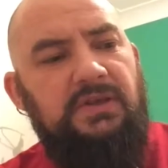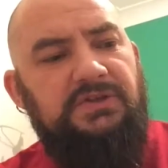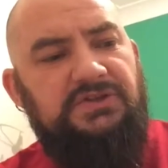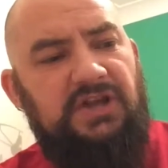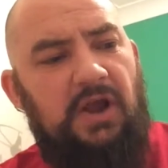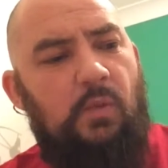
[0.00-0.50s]

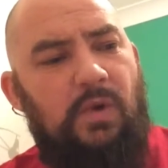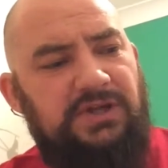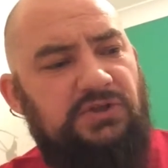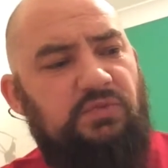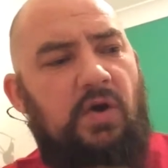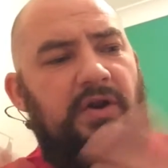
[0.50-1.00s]
So,
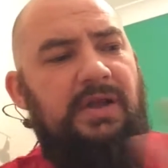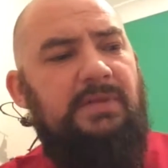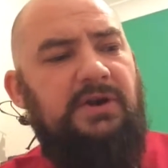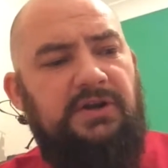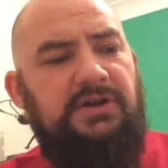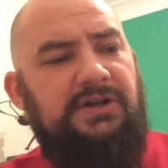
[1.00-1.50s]
which one am
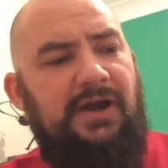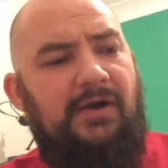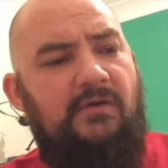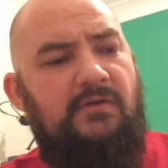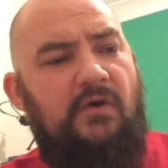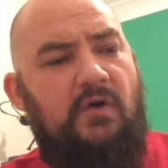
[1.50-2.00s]
I going to
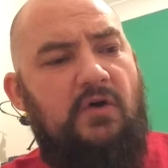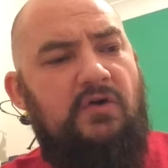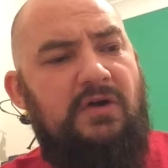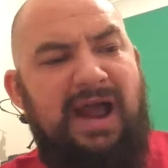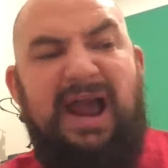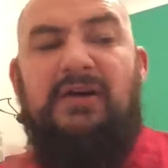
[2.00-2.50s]
go
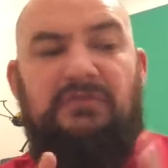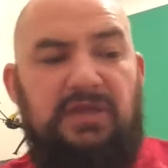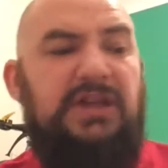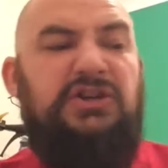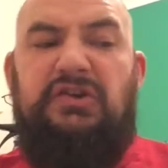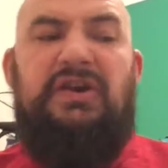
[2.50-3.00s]
for out of
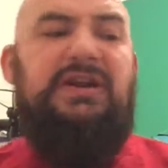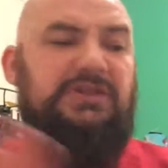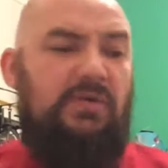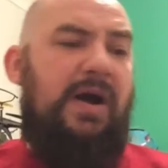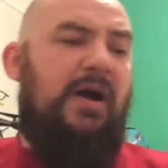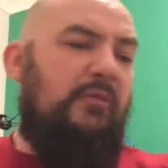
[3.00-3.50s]
these three? It's
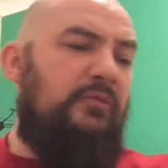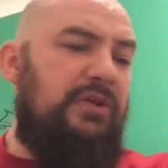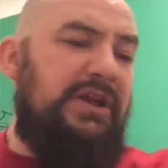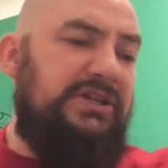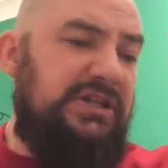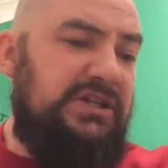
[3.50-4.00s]
quite
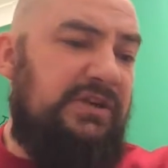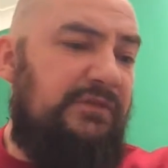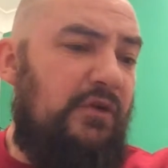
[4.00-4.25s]
obvious. It's the